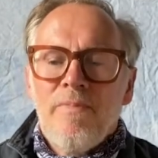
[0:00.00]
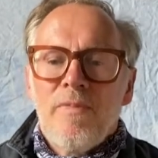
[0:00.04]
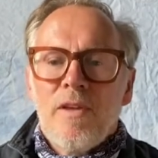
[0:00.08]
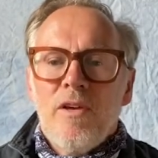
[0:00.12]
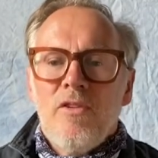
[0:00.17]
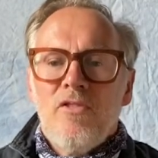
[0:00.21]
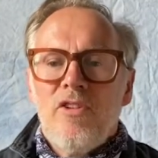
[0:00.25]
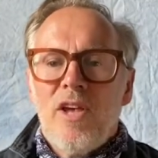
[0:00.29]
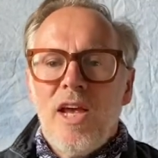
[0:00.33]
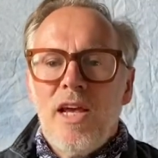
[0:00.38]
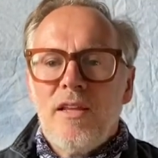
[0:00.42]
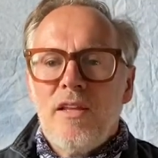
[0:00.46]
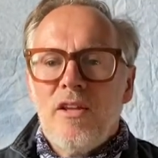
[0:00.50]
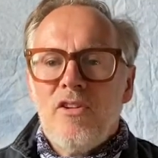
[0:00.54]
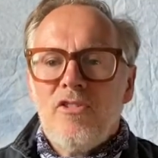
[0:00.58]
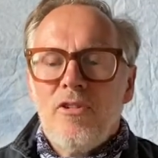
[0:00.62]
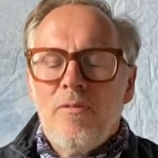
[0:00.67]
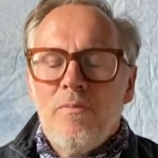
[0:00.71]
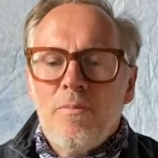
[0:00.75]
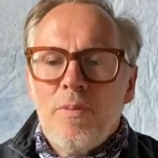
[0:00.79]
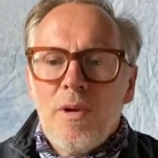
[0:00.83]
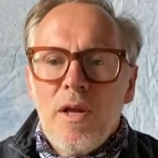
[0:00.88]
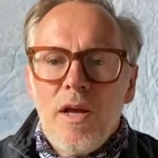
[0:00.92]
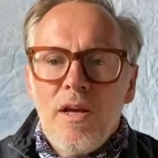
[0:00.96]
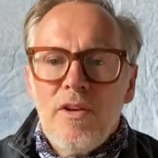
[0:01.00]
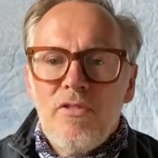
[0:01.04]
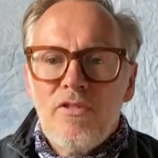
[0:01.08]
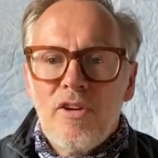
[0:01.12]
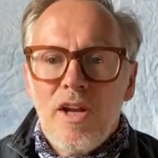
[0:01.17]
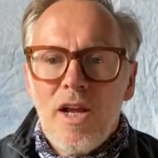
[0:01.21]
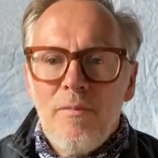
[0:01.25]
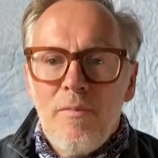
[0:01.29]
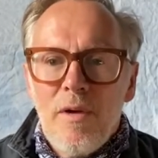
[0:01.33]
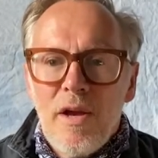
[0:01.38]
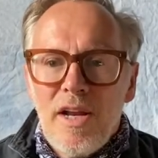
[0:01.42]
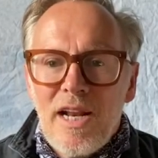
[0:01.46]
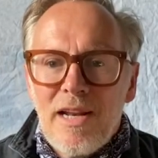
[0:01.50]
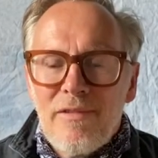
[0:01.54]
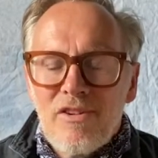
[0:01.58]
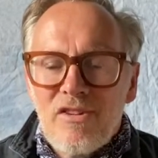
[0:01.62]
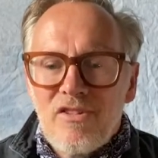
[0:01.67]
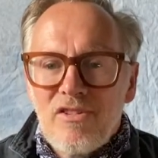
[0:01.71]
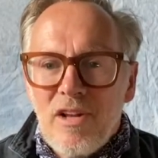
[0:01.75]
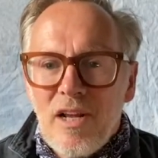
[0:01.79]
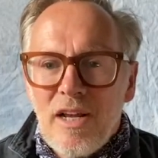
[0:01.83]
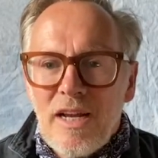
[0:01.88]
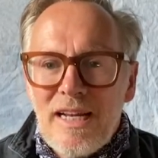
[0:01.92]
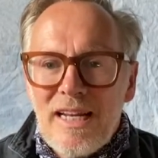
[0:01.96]
Saying this implies that I might have a
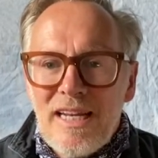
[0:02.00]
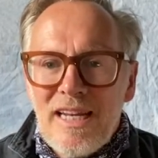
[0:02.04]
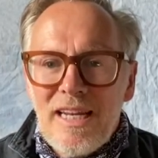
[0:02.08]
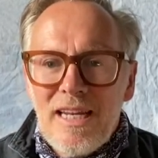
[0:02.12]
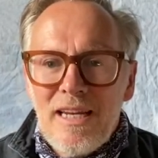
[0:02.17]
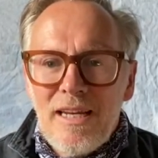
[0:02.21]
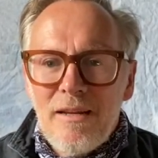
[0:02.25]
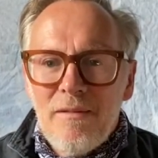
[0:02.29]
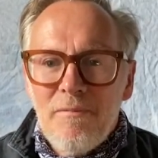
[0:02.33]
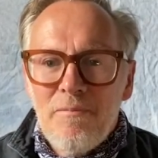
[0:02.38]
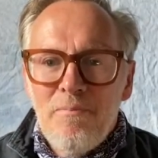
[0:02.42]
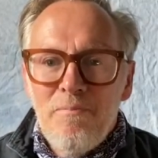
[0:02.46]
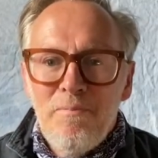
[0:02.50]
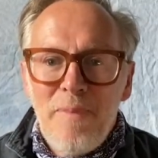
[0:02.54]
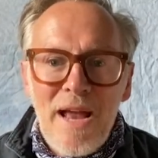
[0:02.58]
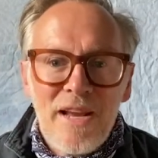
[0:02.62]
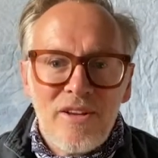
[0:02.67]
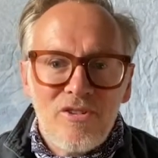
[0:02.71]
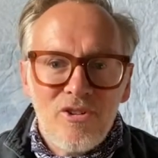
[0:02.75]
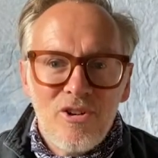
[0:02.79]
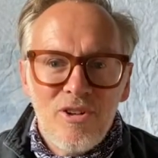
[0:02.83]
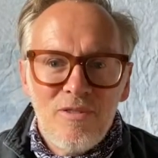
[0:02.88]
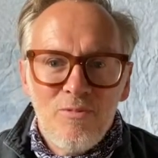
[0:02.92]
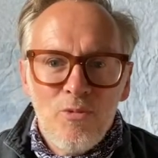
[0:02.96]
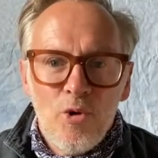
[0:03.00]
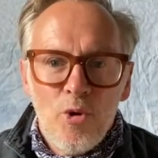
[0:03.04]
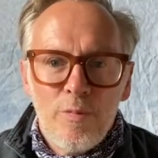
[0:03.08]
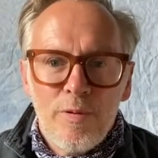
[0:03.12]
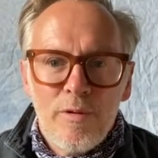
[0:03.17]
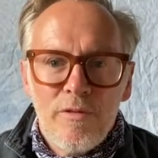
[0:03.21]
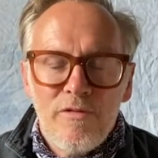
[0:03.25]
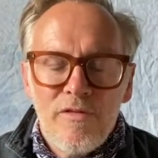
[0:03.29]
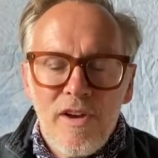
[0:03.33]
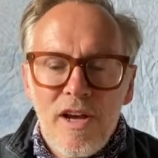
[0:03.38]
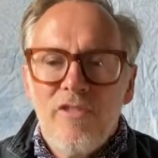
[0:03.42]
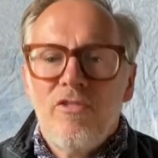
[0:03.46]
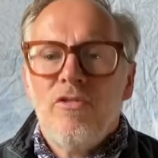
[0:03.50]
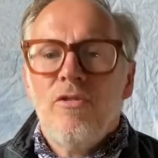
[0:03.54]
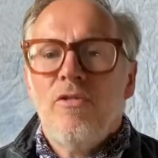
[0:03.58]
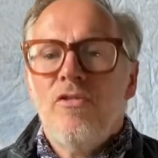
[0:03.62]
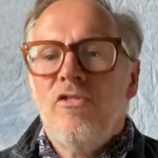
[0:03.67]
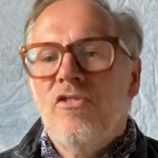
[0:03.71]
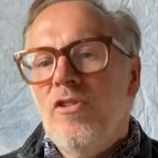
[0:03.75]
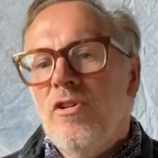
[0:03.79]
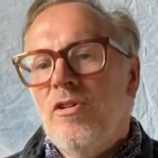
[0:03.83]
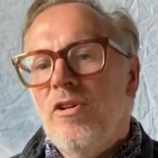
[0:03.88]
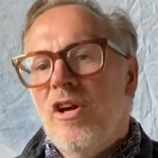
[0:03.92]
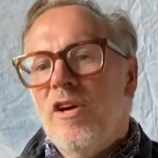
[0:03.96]
slightly better and more professional
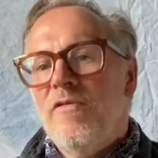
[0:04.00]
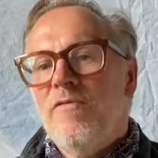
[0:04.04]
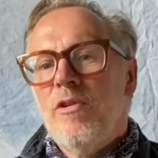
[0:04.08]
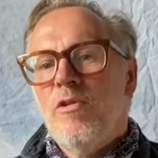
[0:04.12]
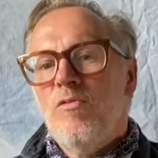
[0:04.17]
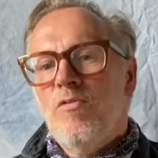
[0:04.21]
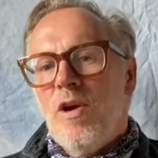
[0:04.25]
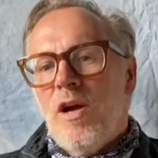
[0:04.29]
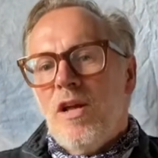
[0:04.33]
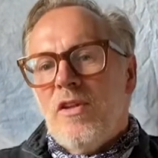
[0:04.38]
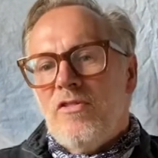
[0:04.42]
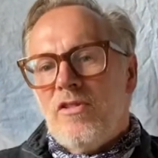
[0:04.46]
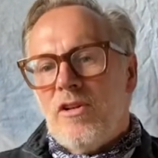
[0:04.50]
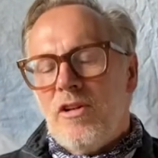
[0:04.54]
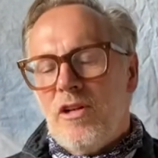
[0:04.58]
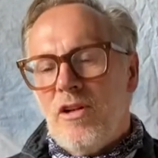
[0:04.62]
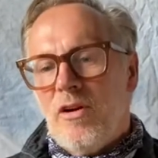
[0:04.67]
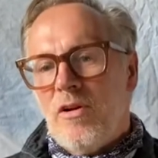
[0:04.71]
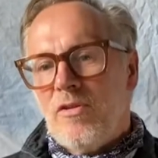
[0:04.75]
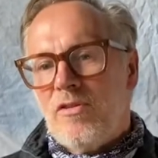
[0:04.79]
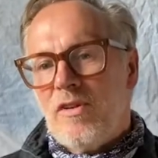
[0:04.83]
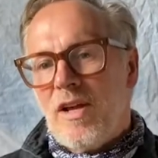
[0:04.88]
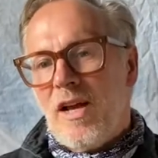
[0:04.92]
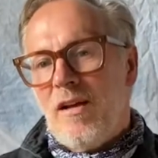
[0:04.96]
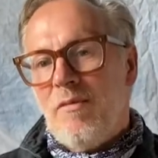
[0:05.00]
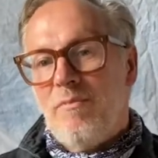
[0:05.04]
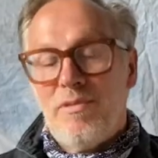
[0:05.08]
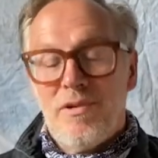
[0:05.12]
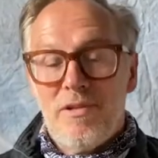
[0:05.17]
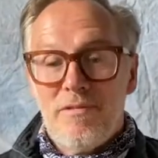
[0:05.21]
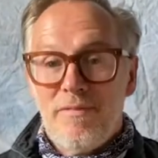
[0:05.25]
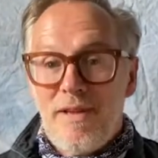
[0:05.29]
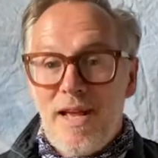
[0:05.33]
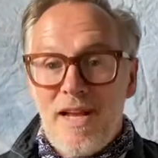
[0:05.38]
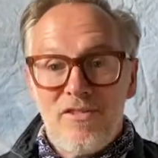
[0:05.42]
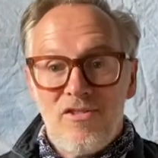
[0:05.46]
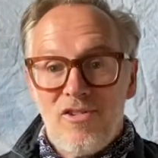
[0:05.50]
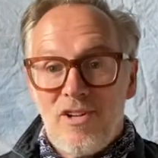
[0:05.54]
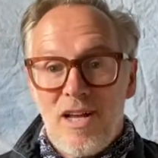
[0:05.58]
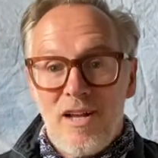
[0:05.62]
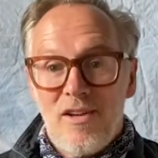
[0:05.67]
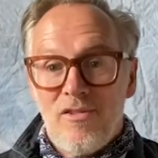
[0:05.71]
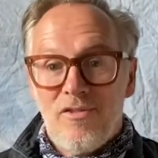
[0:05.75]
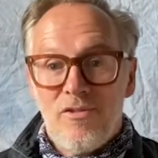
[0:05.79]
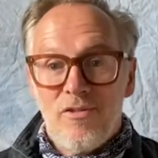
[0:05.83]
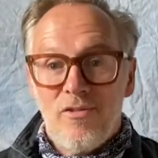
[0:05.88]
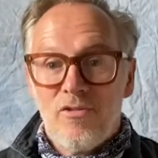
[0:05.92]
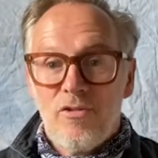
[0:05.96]
studio if we weren't in lockdown, but actually that
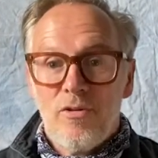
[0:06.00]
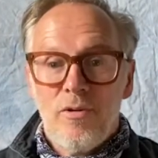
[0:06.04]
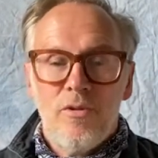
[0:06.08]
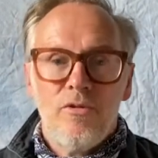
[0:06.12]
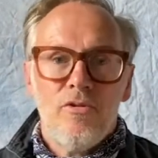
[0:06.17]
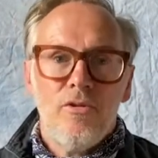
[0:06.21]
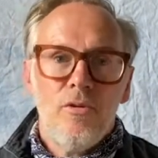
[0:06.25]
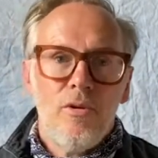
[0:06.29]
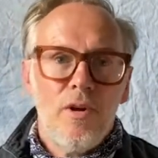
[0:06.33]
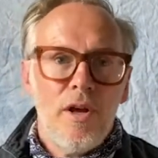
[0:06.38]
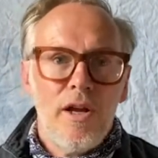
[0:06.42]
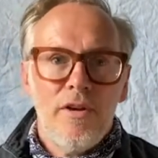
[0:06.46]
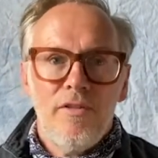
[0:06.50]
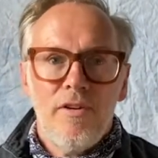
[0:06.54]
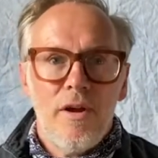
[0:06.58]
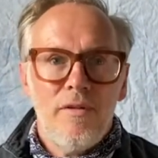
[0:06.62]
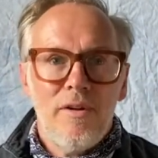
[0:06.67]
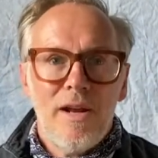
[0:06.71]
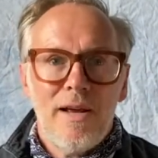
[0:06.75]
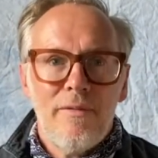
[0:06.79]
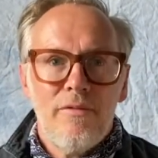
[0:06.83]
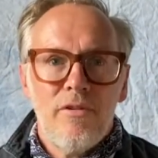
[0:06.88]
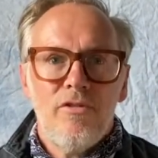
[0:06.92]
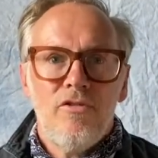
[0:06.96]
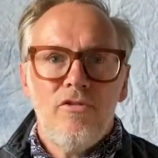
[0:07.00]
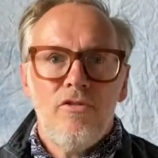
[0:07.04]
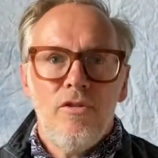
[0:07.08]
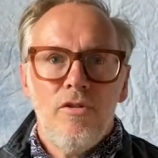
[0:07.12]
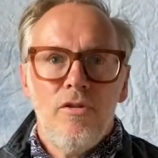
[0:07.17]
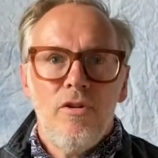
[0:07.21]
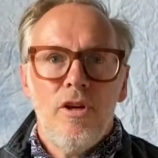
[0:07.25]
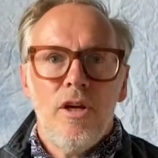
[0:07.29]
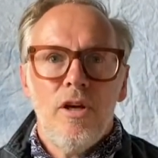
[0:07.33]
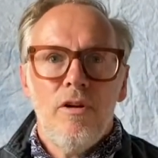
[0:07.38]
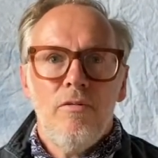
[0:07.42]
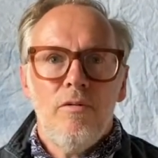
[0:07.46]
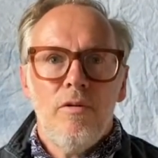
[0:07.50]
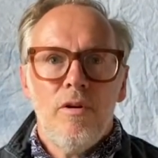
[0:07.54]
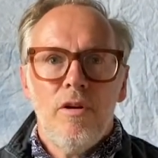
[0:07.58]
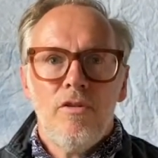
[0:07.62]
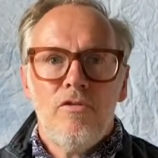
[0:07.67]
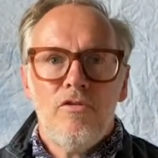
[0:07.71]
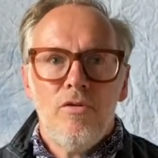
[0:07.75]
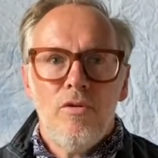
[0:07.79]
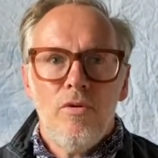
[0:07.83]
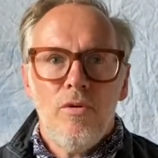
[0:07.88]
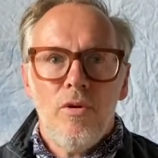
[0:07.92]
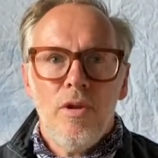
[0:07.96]
isn't true at all. I don't have a studio at
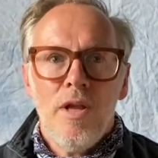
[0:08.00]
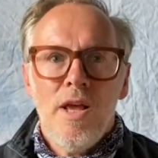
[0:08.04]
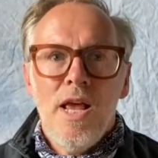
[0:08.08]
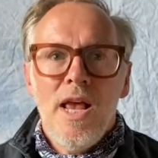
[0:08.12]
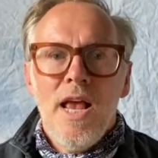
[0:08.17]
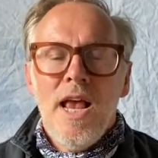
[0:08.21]
all.